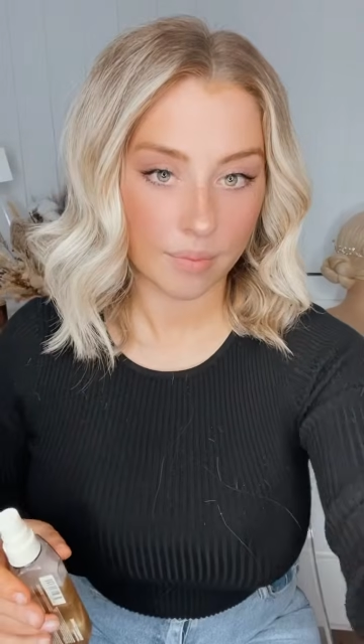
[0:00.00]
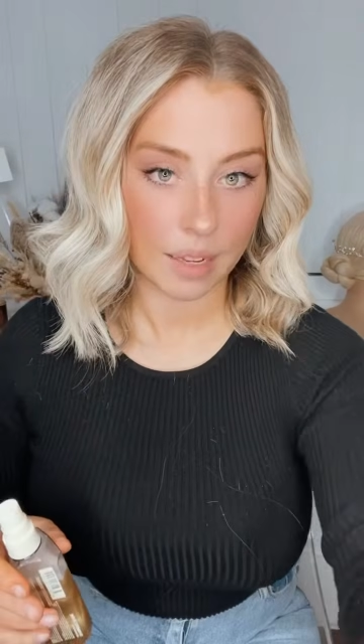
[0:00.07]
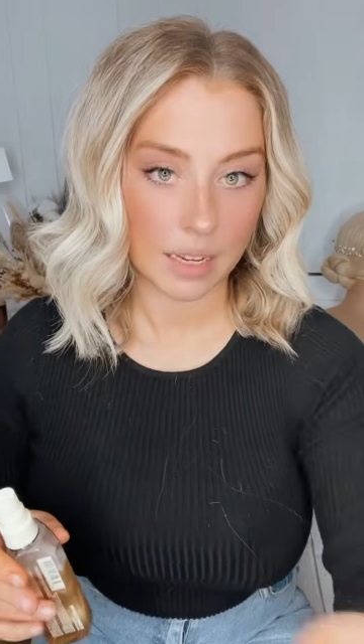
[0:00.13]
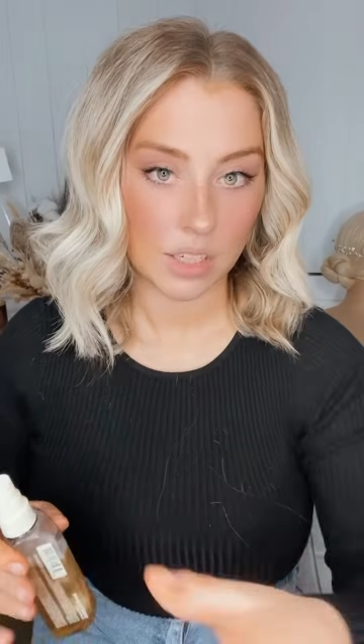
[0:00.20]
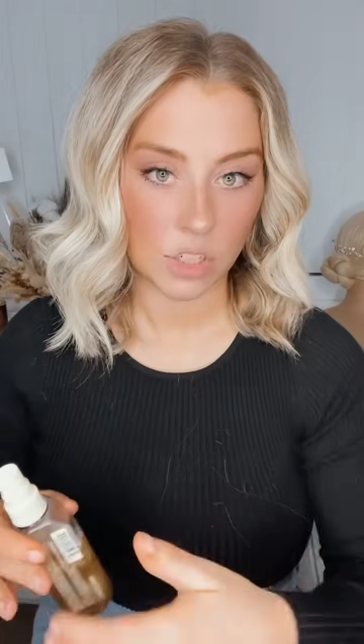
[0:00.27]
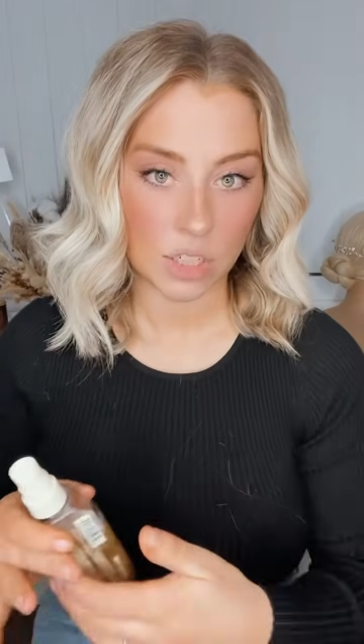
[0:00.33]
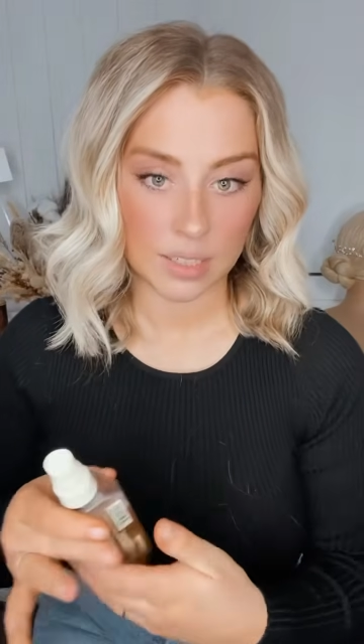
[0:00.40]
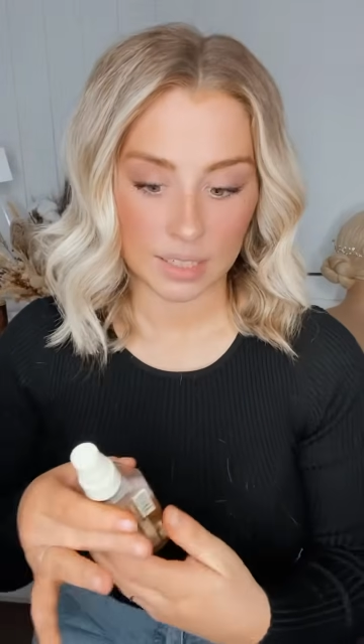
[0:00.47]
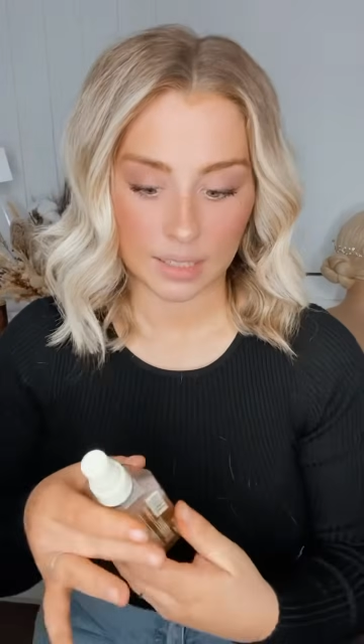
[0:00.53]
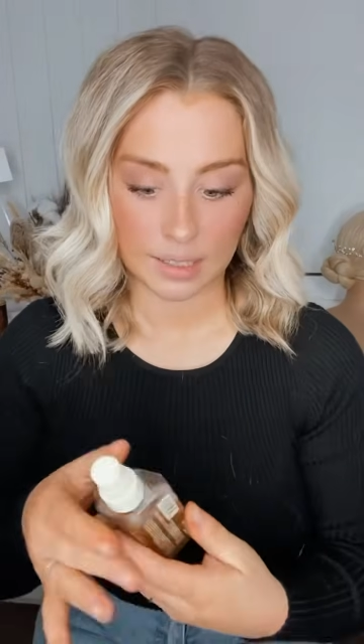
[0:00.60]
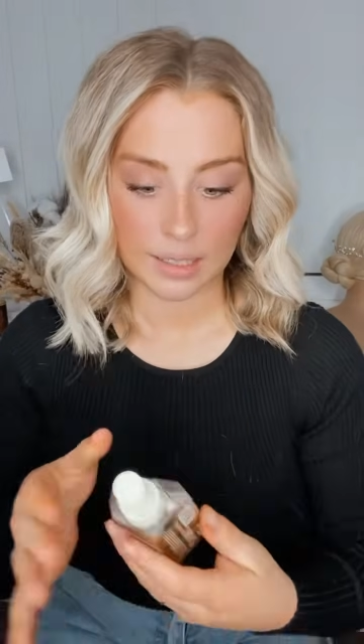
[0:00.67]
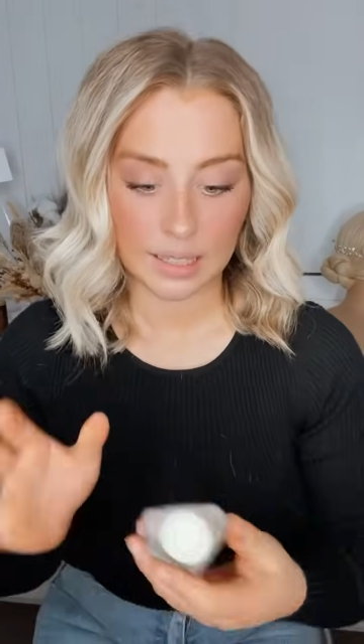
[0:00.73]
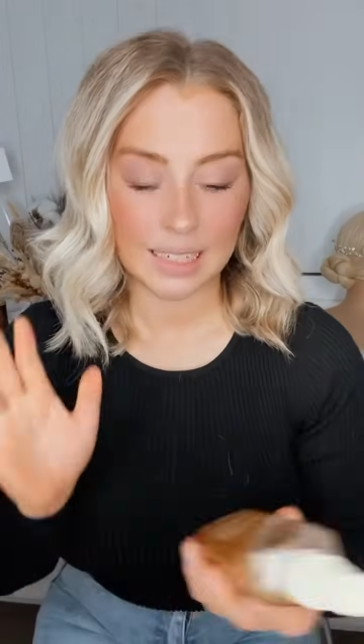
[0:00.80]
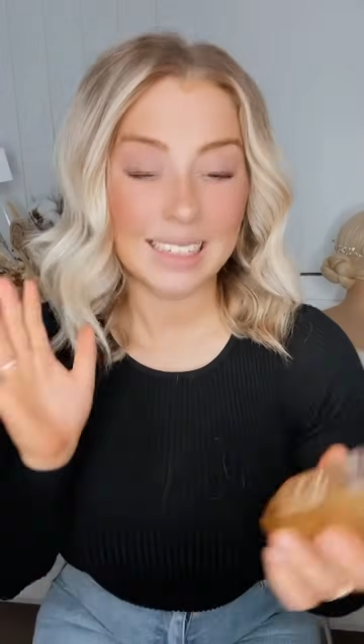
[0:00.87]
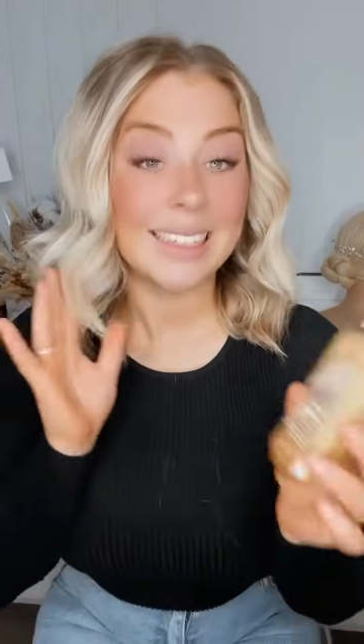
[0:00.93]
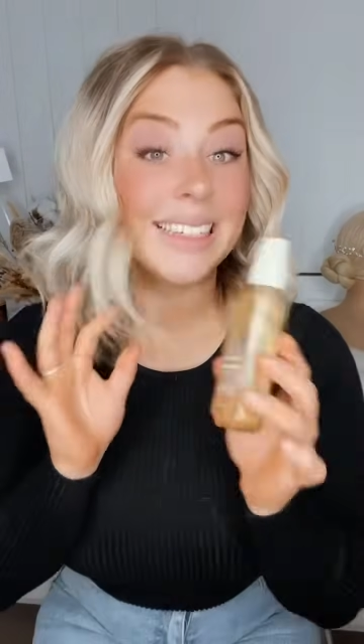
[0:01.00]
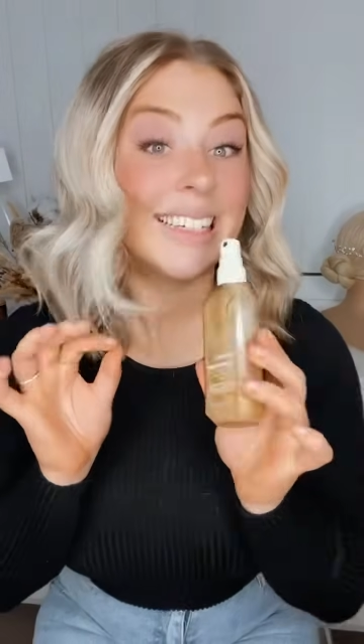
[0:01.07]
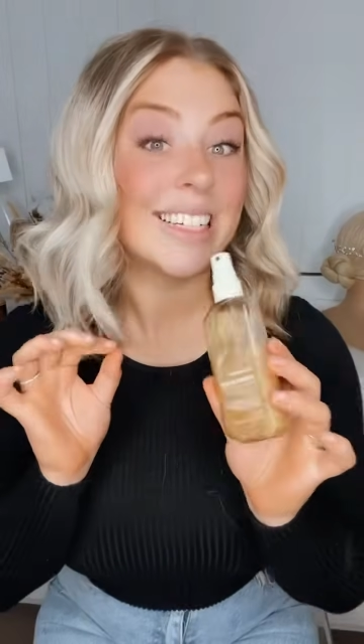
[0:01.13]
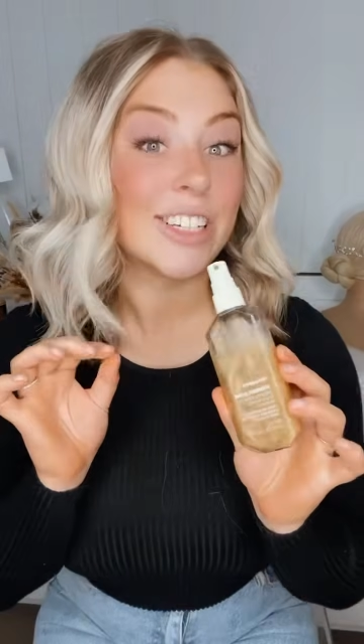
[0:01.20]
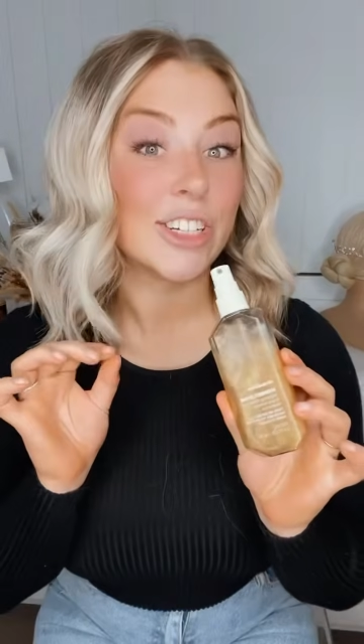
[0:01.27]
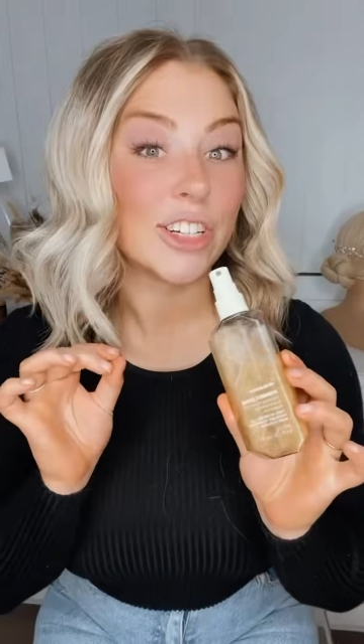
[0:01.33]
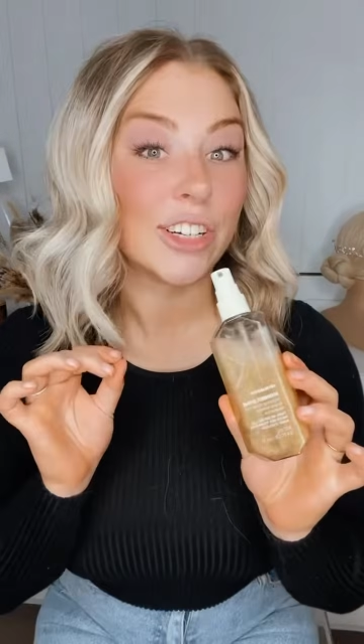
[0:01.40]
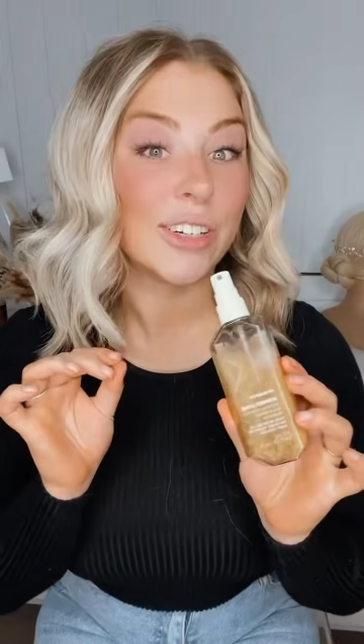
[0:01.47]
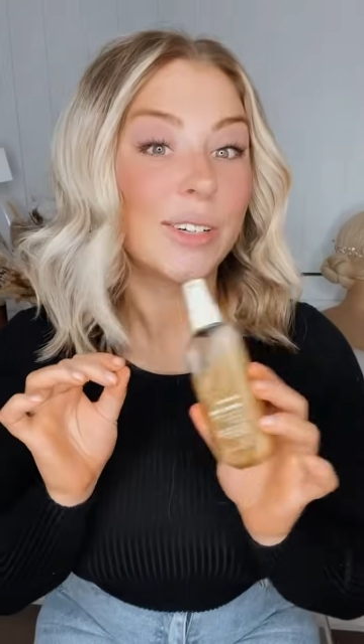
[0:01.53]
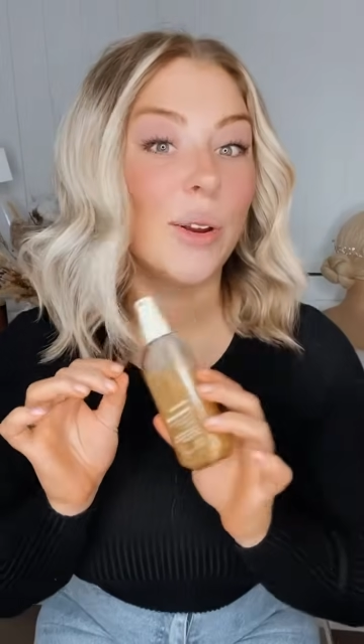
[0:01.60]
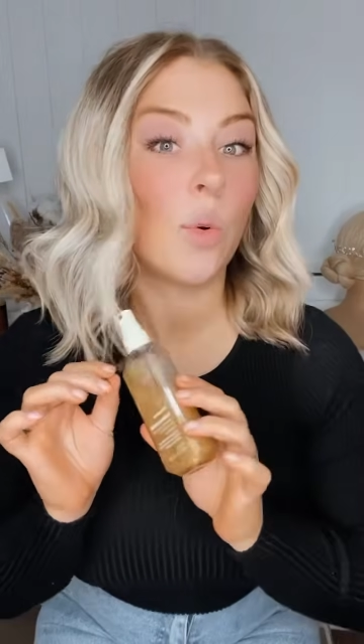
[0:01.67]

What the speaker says: And just a little addition,